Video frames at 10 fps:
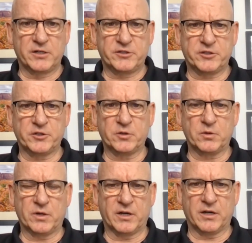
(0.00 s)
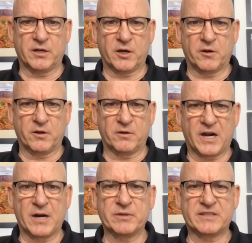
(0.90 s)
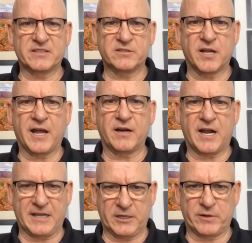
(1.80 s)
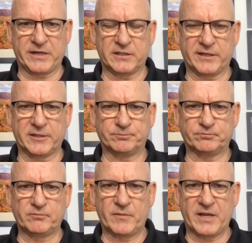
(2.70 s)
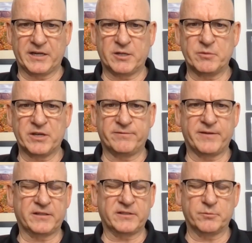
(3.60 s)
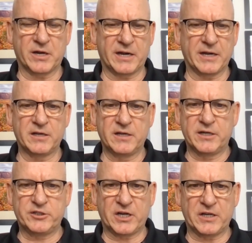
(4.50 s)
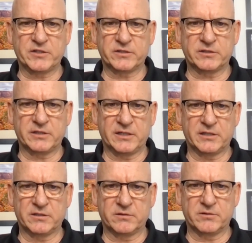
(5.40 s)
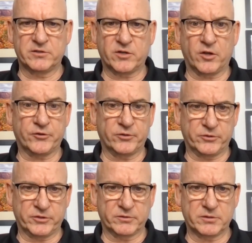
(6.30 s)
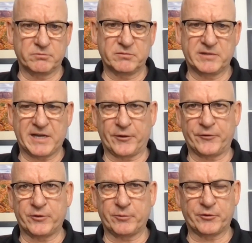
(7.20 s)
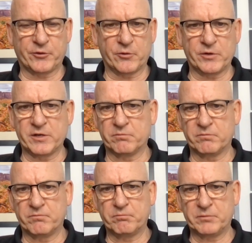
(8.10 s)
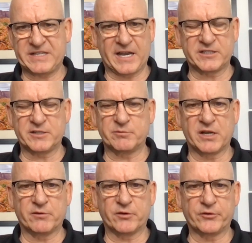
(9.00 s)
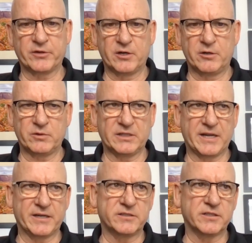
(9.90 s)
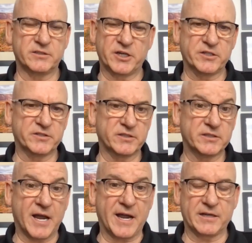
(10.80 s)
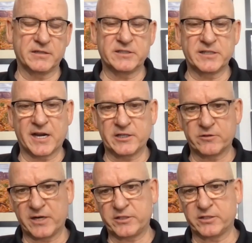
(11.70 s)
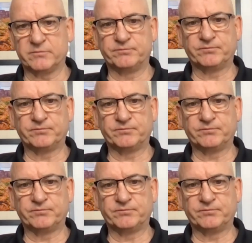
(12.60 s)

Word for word: to uh, an environment that's not highly regulated and can be affected by changes in salt solutions, calcium, sodium, potassium levels, related to changes in diet, dehydration,